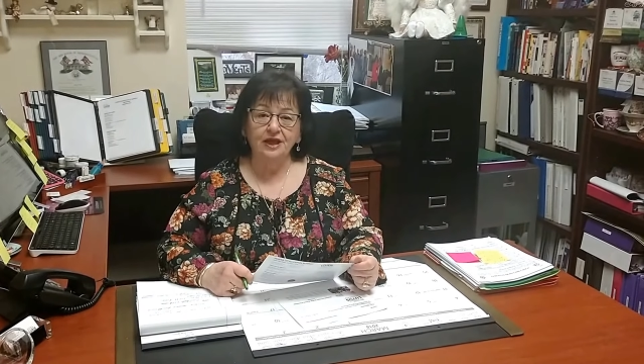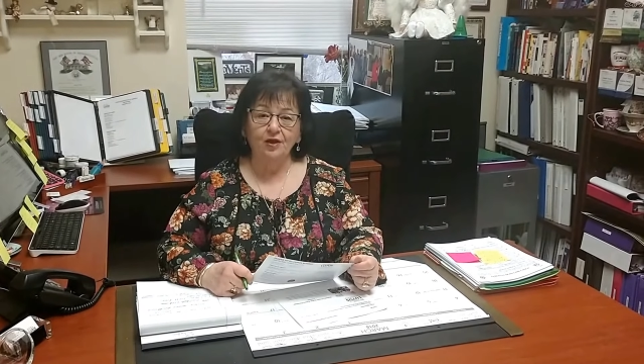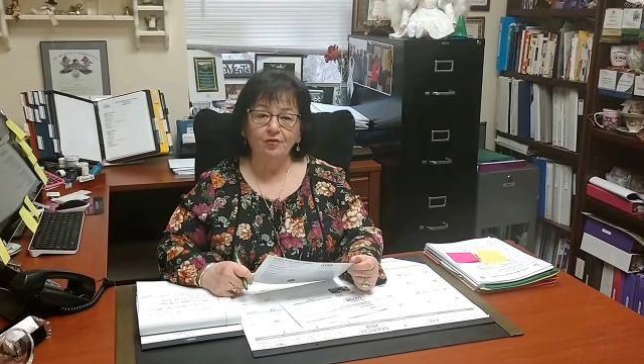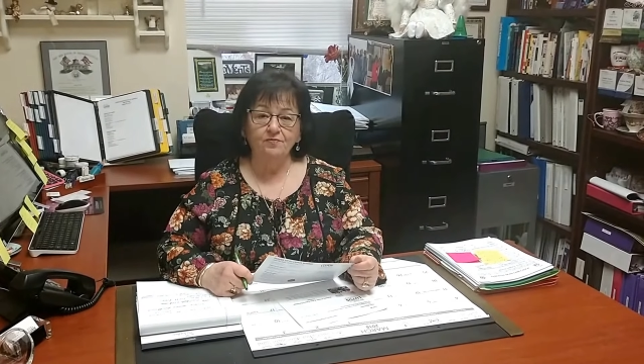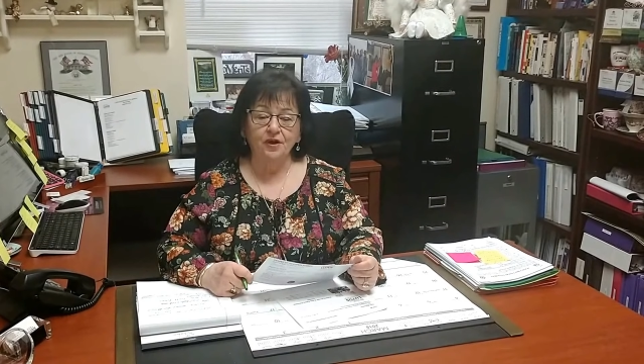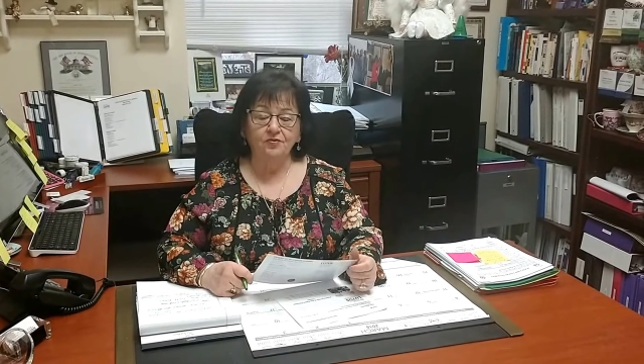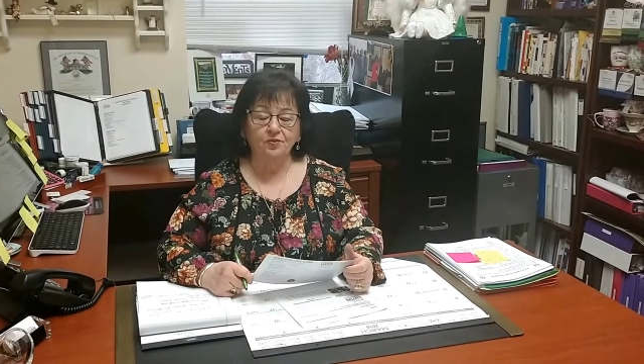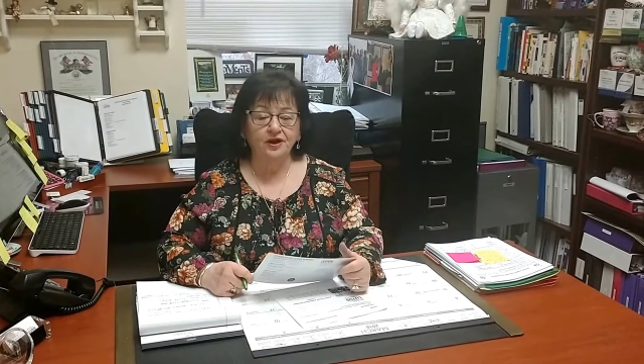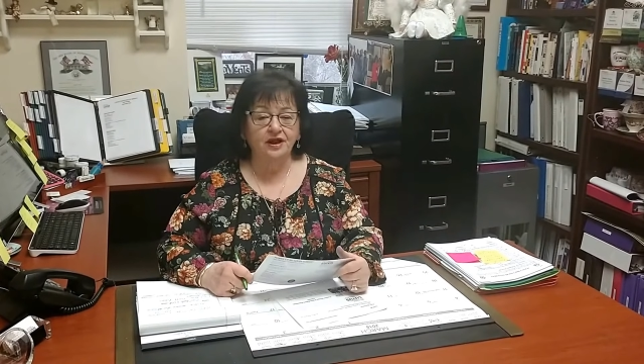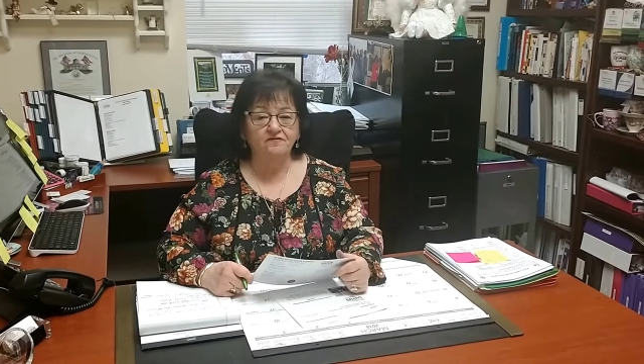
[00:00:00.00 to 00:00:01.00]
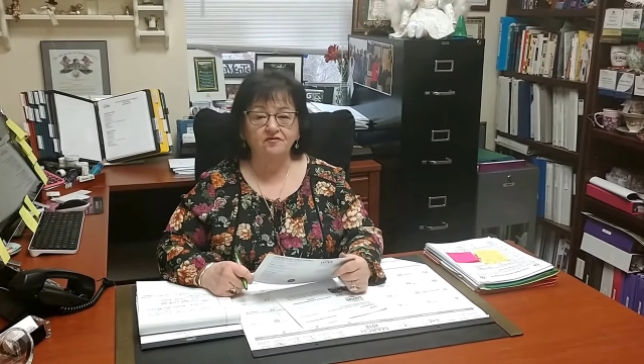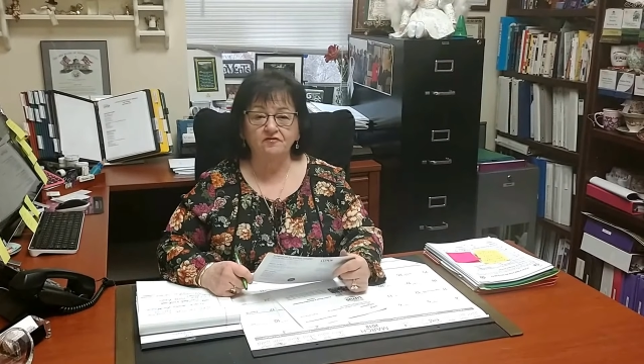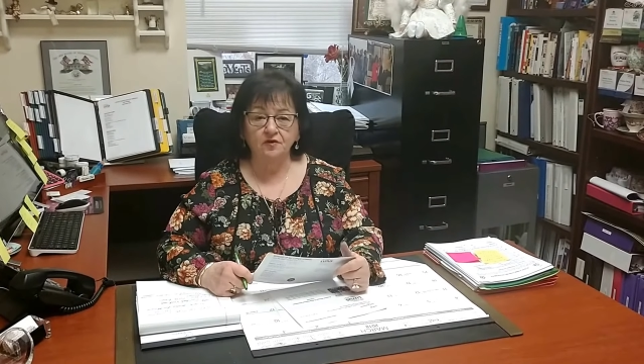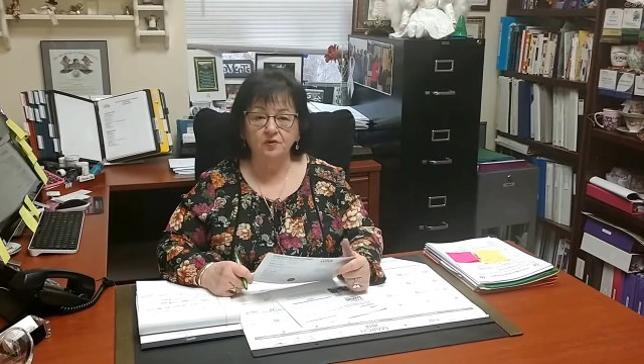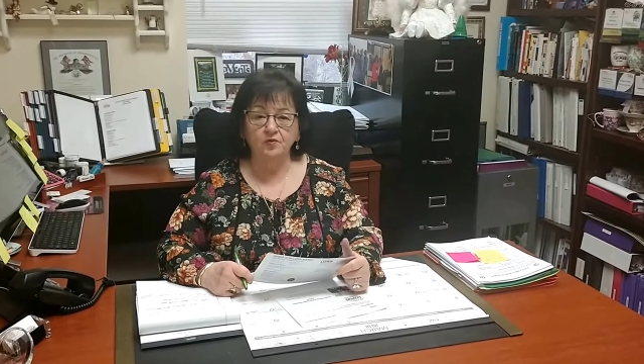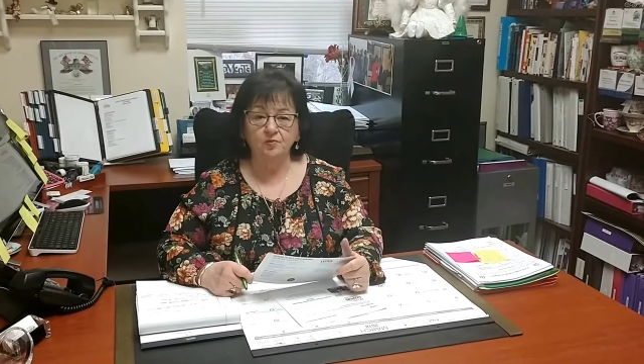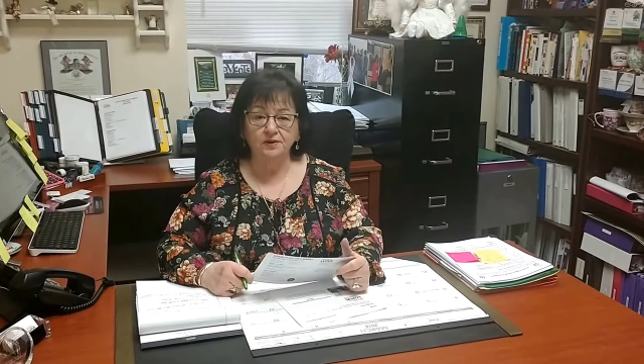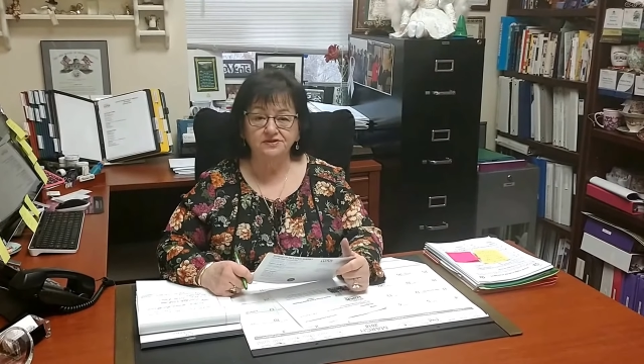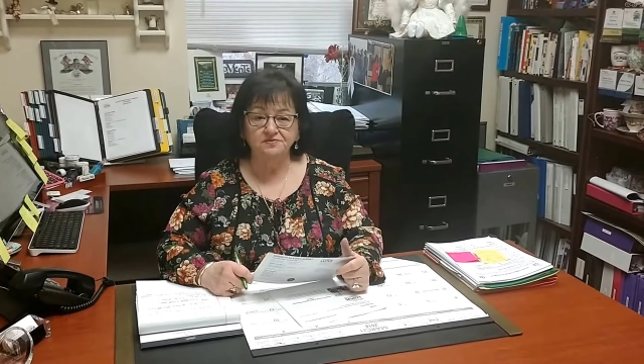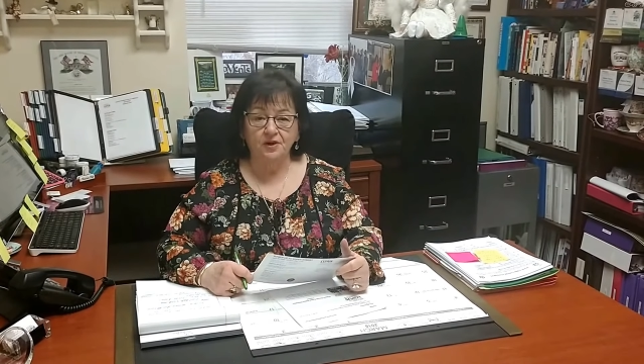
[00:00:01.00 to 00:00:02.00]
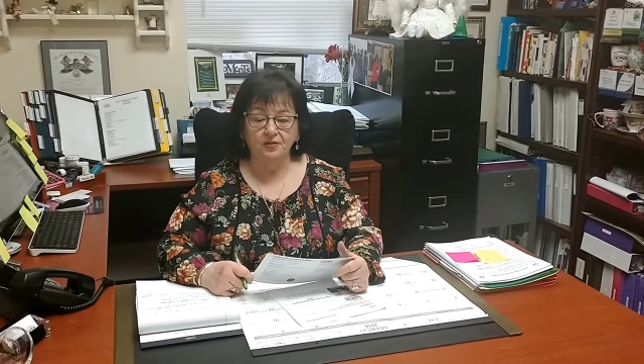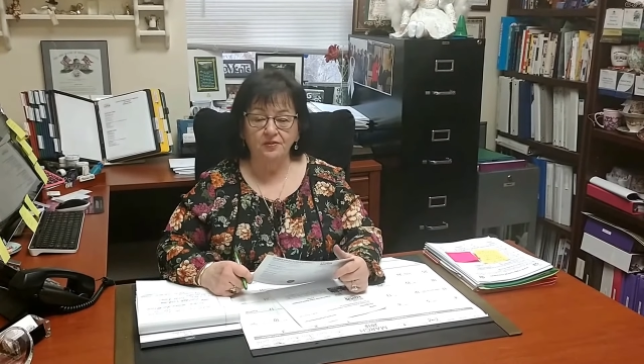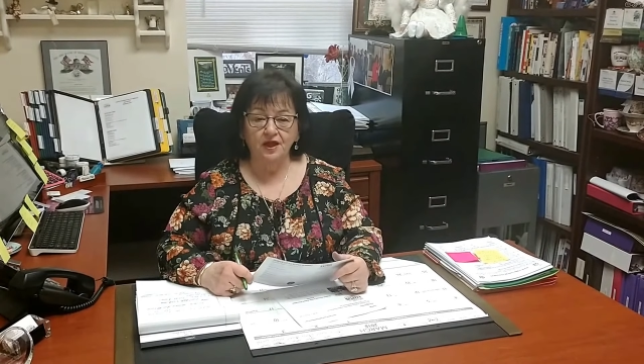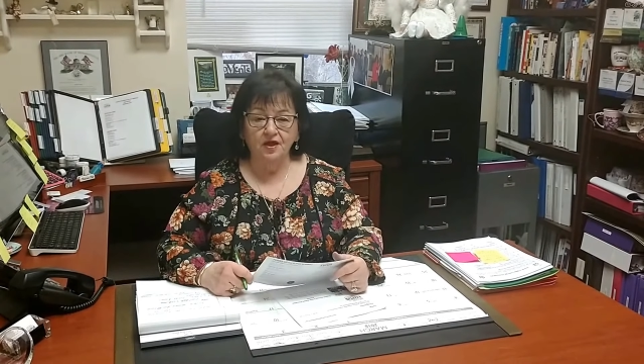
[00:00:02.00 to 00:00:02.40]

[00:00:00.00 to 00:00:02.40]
Health Month. We're going to have a very robust month.